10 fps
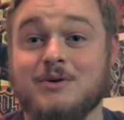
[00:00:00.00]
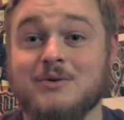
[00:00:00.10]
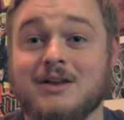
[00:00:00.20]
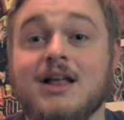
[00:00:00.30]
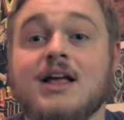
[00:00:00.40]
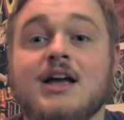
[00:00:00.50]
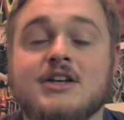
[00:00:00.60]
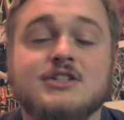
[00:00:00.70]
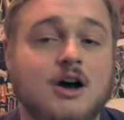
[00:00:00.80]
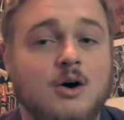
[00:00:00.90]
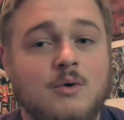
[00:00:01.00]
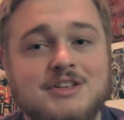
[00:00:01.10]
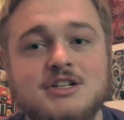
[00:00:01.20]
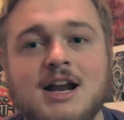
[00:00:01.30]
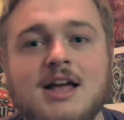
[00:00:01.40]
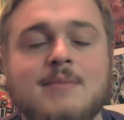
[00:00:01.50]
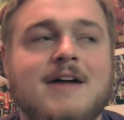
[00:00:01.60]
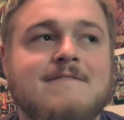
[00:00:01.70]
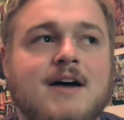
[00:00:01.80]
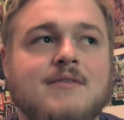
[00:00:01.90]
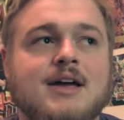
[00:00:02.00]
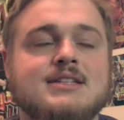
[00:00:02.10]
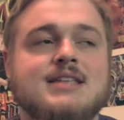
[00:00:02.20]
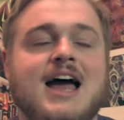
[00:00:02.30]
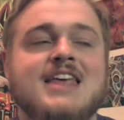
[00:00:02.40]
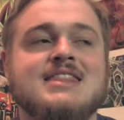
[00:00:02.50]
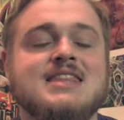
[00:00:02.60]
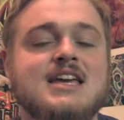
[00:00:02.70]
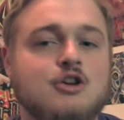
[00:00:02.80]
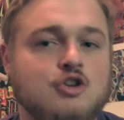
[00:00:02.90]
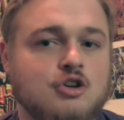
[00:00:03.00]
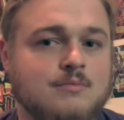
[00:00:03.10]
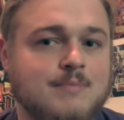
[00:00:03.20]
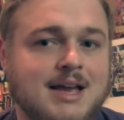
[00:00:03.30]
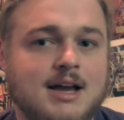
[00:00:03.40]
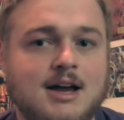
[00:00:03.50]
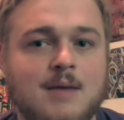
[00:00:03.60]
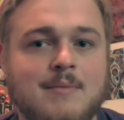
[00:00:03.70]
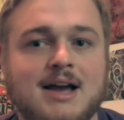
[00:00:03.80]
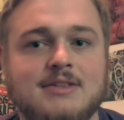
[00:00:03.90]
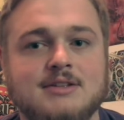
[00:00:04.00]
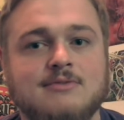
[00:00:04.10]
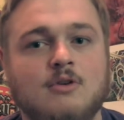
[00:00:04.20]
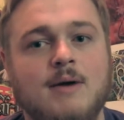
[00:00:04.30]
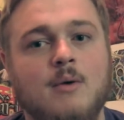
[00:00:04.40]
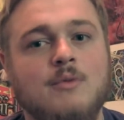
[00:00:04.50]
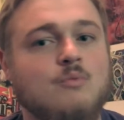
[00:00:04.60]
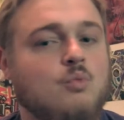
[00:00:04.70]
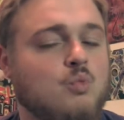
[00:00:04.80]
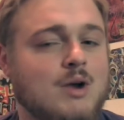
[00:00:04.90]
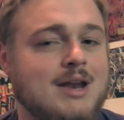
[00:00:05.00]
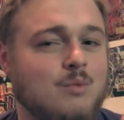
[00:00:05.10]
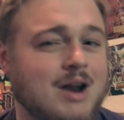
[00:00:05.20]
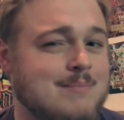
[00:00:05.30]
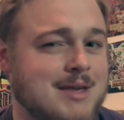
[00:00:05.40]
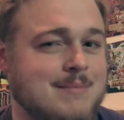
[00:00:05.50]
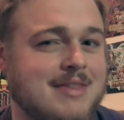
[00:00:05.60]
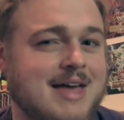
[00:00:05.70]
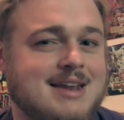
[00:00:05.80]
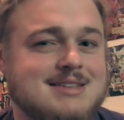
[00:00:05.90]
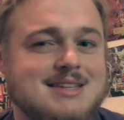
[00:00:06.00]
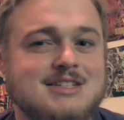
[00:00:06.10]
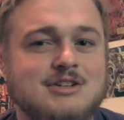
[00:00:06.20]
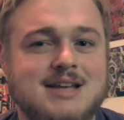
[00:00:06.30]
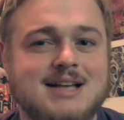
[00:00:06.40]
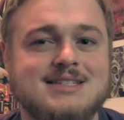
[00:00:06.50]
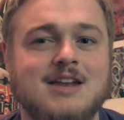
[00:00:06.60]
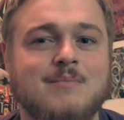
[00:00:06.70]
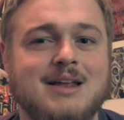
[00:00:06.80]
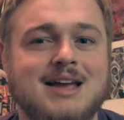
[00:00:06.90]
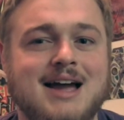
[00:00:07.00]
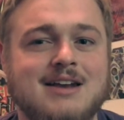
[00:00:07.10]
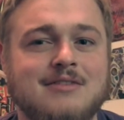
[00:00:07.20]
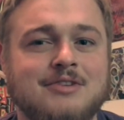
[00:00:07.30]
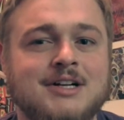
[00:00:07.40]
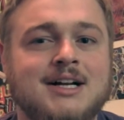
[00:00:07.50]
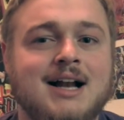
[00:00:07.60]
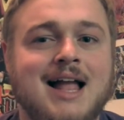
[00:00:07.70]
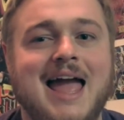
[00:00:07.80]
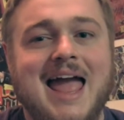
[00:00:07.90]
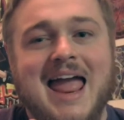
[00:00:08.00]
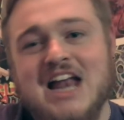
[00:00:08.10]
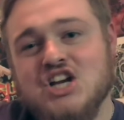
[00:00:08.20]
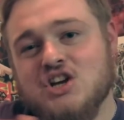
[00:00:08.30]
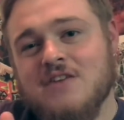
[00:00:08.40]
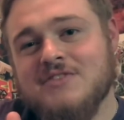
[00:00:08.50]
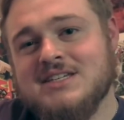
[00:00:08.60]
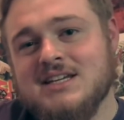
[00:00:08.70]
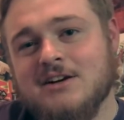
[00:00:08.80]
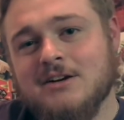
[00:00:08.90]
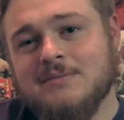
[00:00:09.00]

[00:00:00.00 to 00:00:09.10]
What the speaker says: we're doing it. So these are kind of like my 5 decks that I think could make a comeback to this format. And what I mean by that is that these are decks that have been kind of edge of the tier.